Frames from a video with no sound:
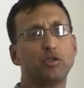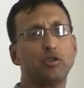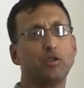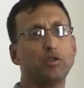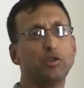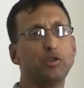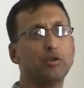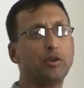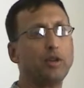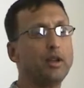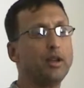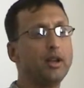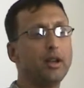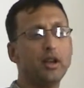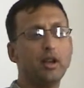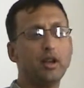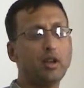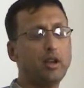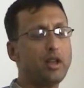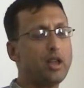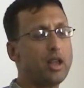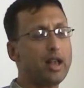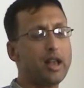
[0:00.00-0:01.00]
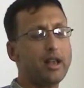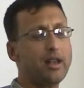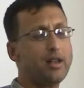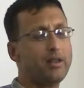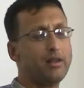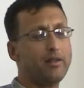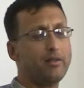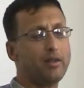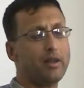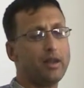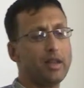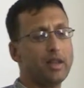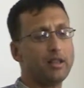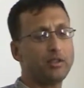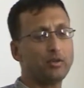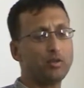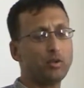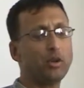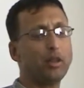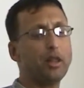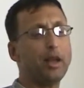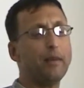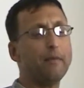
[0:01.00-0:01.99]
surgery.
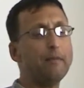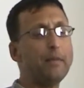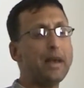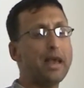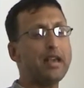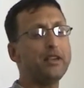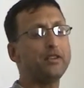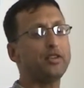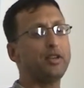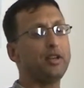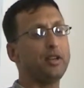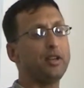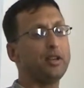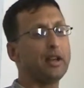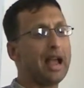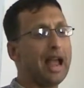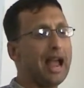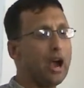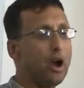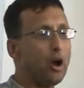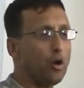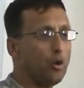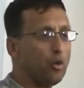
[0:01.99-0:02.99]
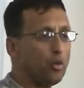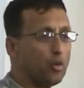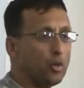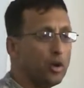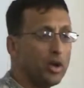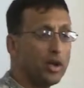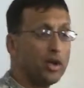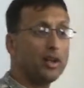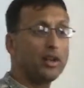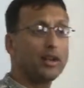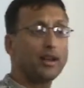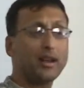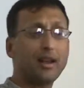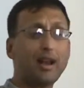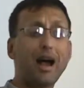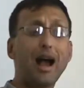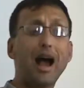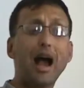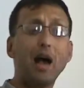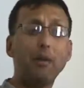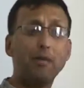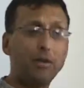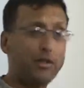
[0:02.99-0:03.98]
It's really amazing how
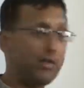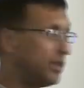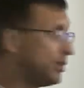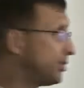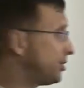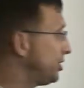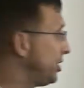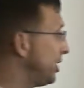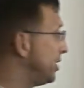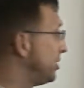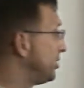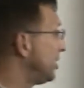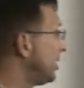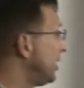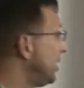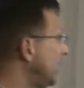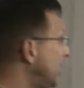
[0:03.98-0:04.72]
common this is.